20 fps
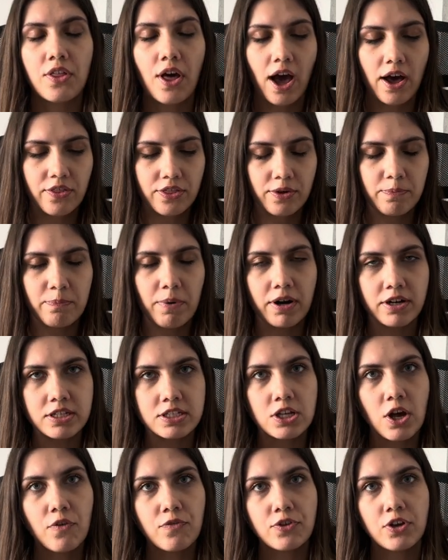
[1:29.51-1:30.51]
other parts
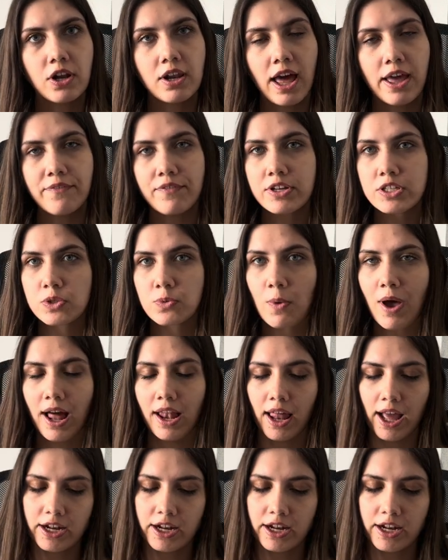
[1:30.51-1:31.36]
of your life as well